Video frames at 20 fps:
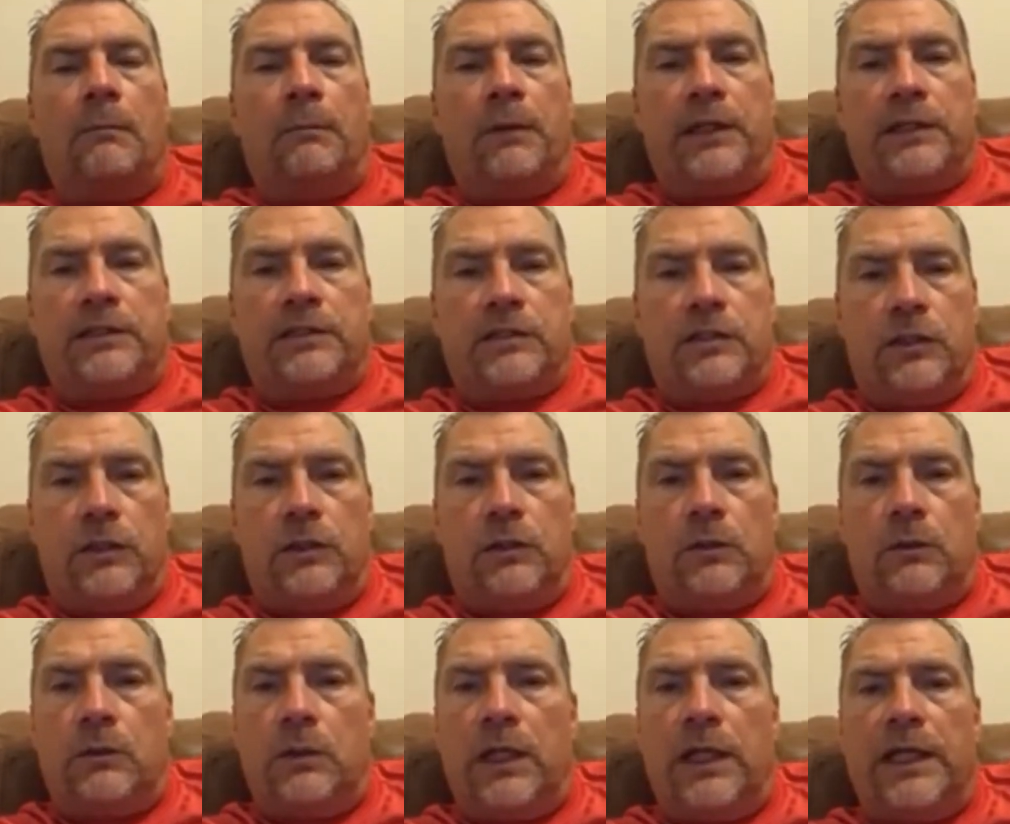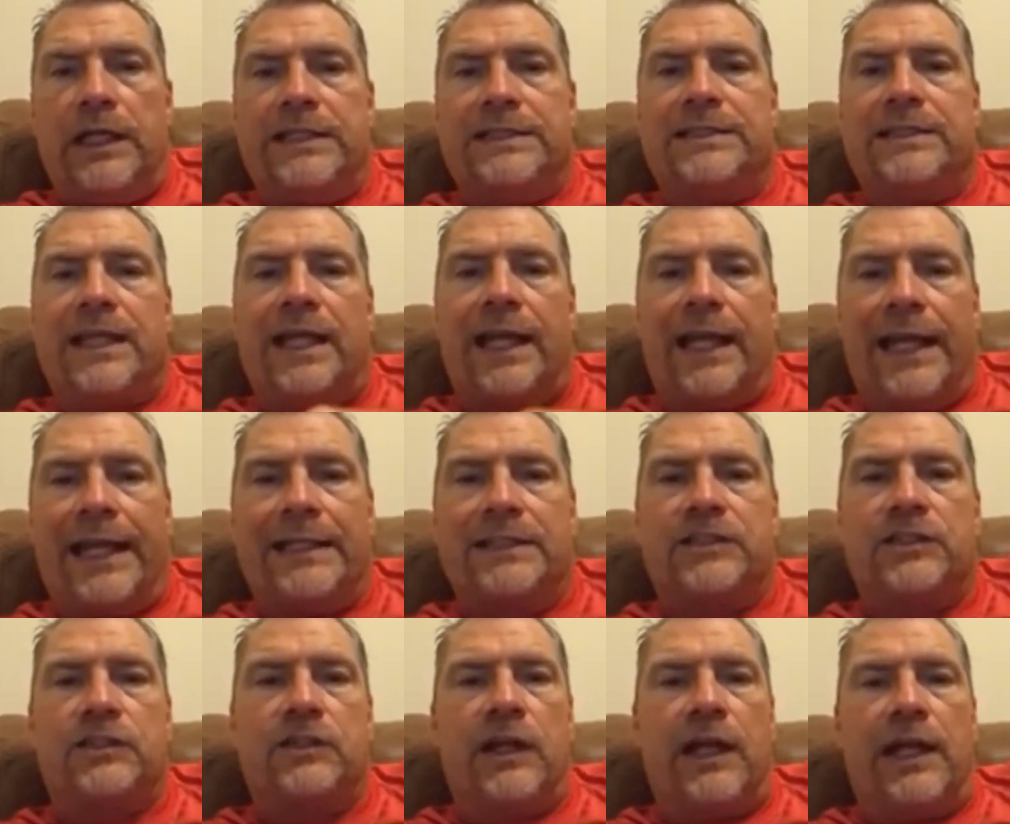but two, is to
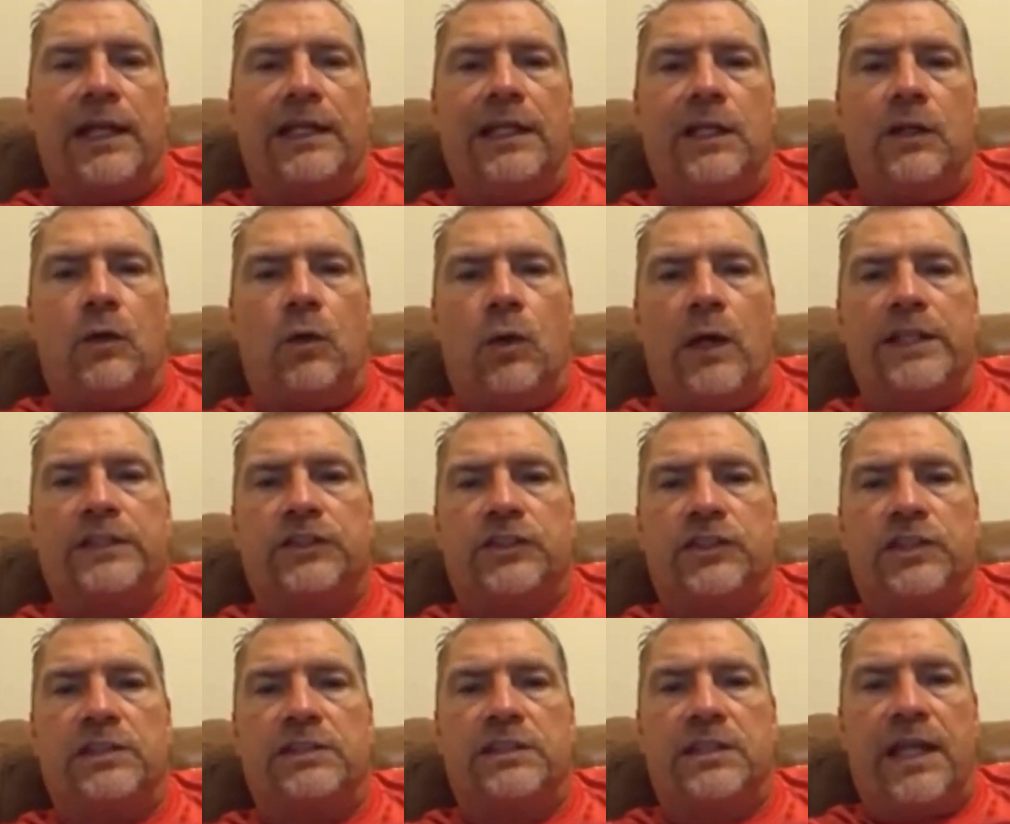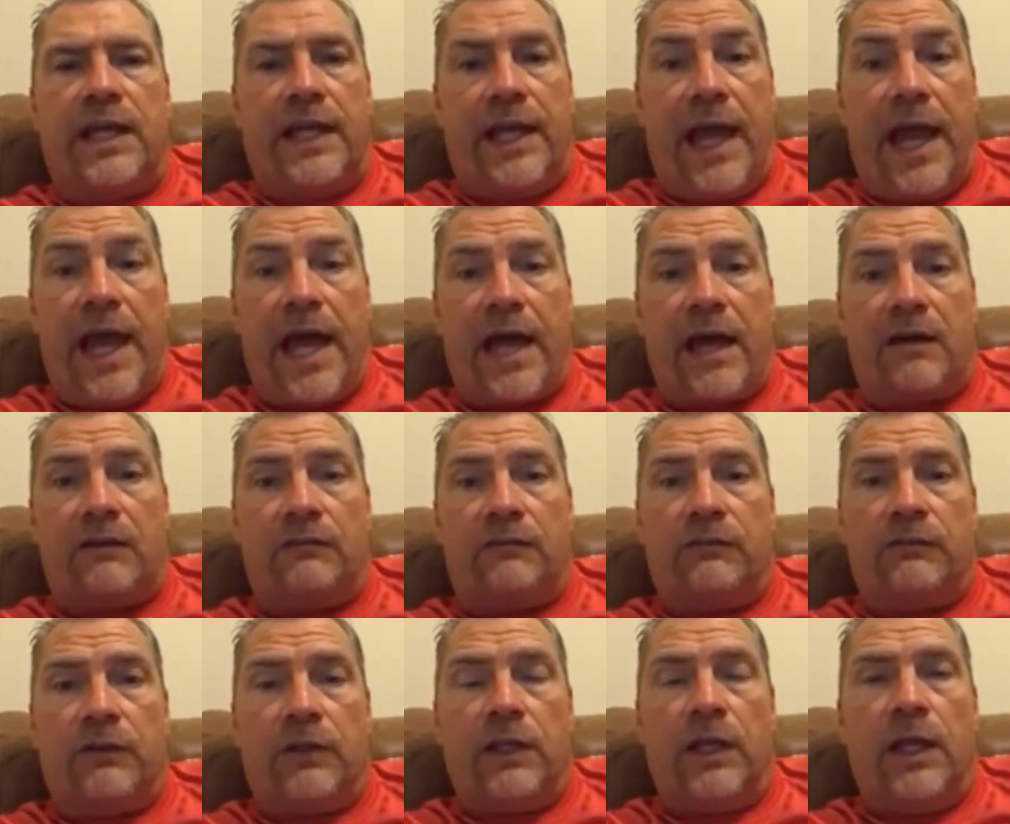answer any questions they
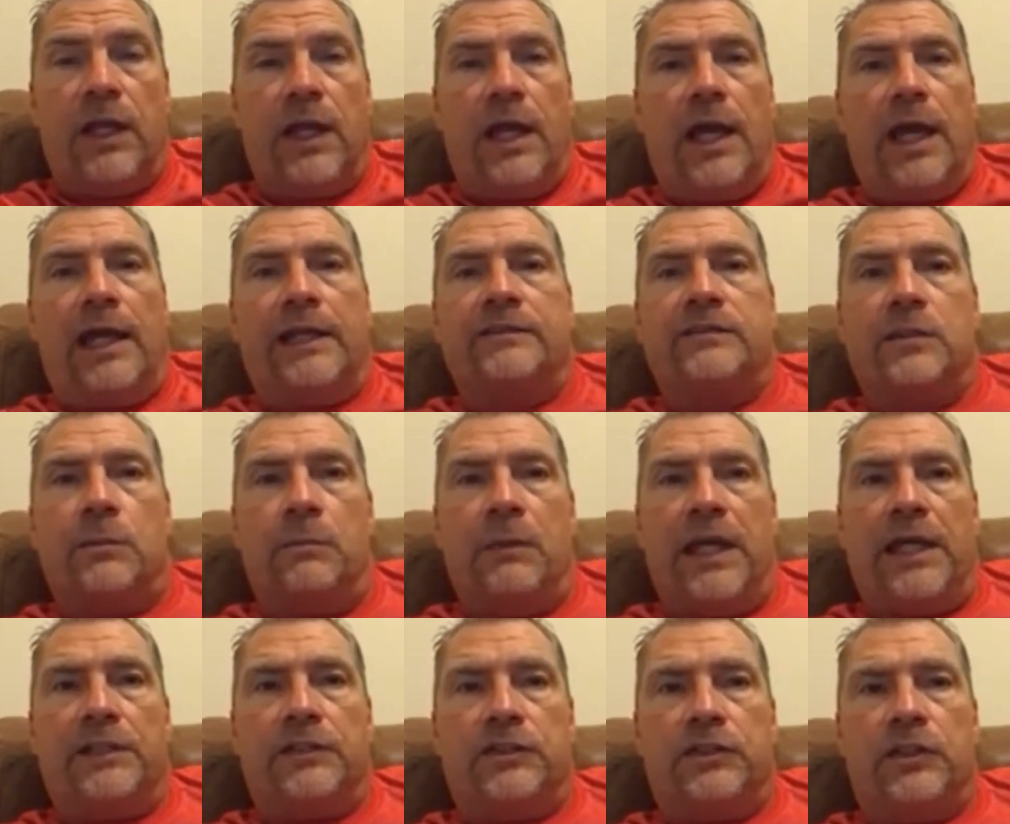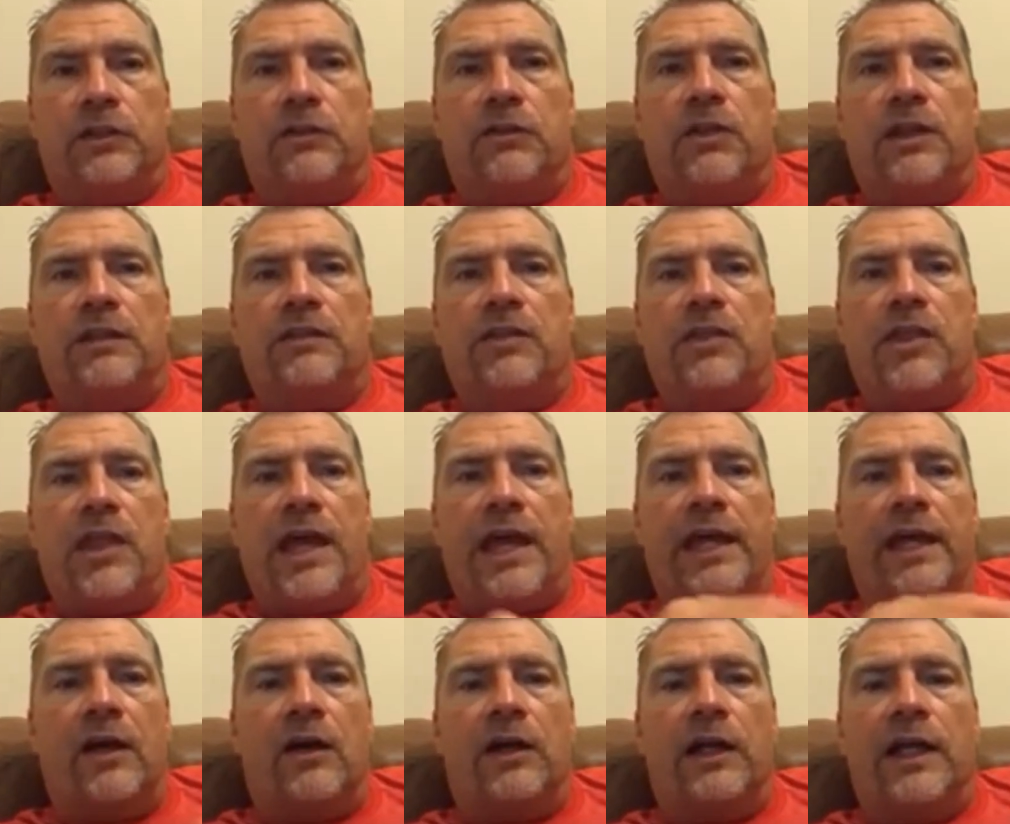have and to make sure that
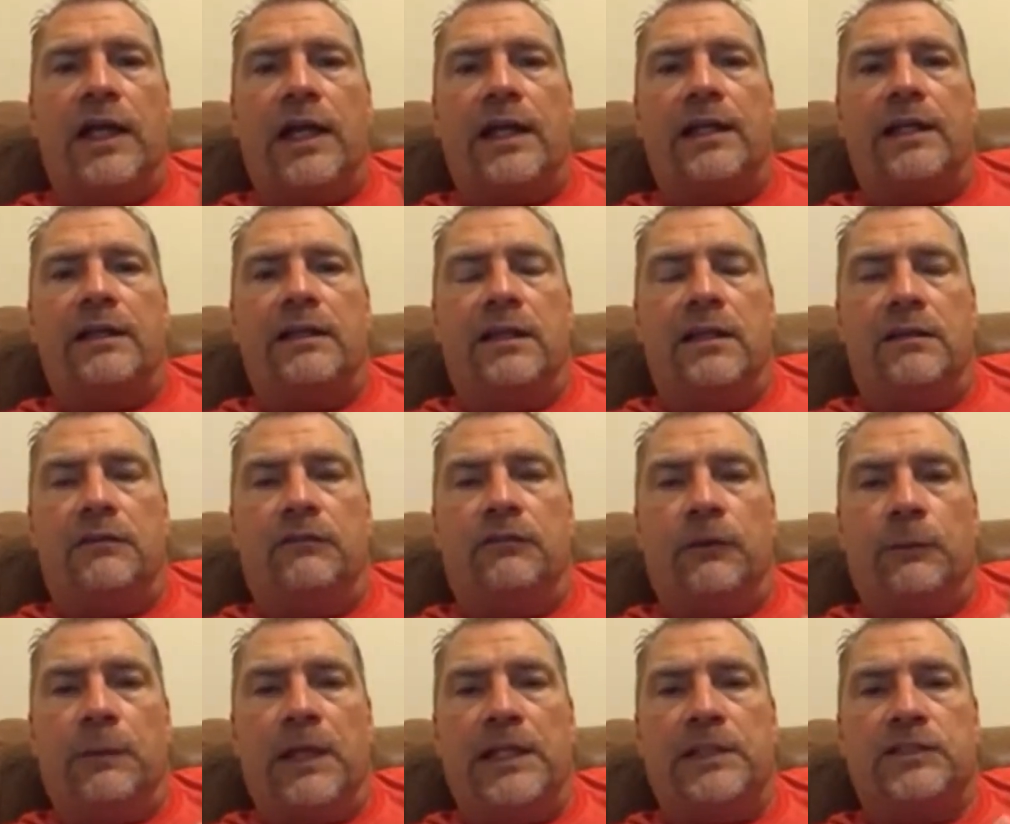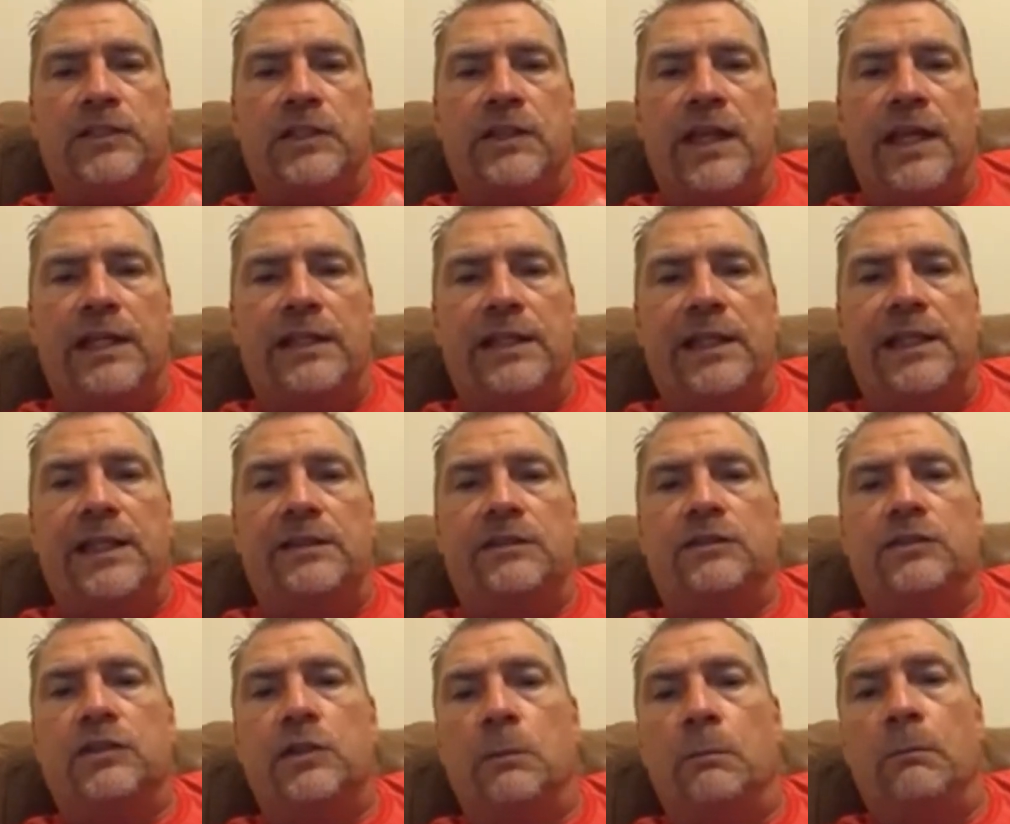they are getting the information they
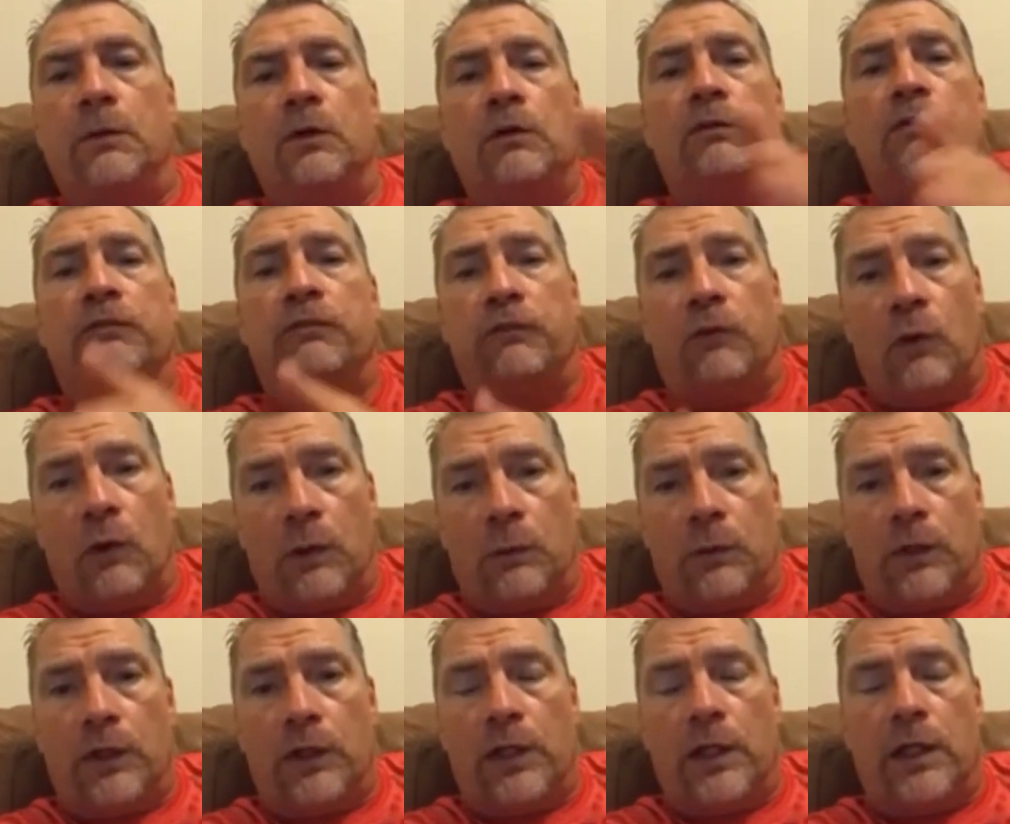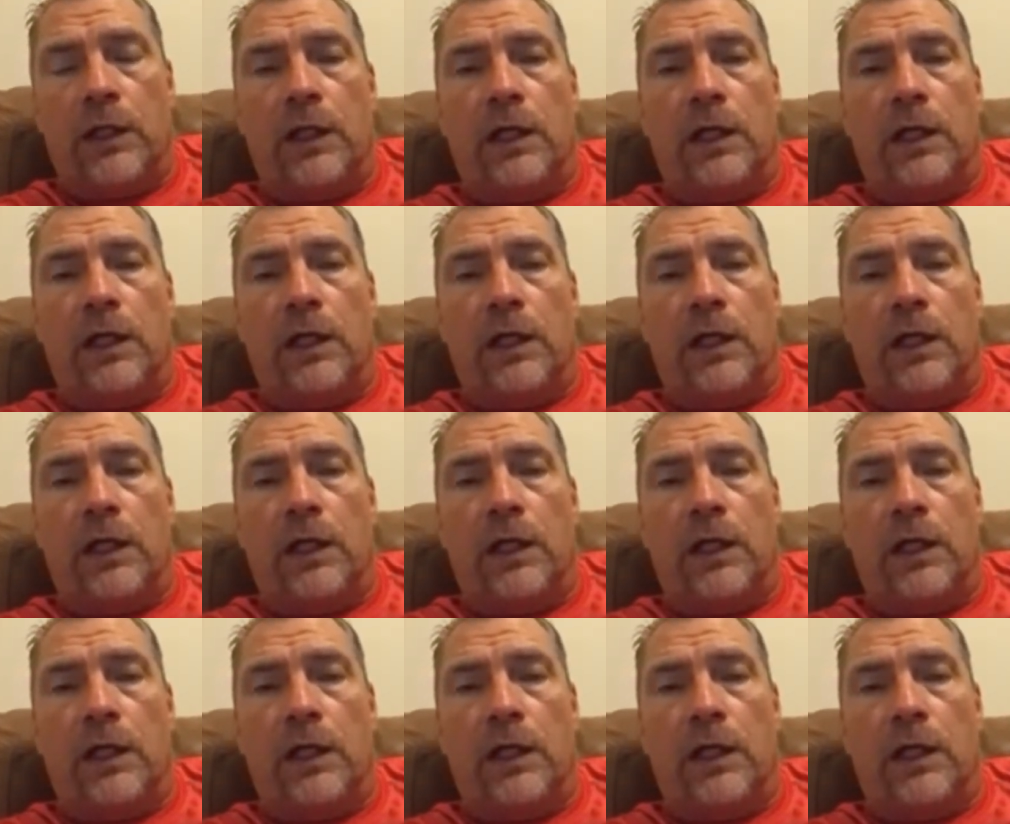need to move forward.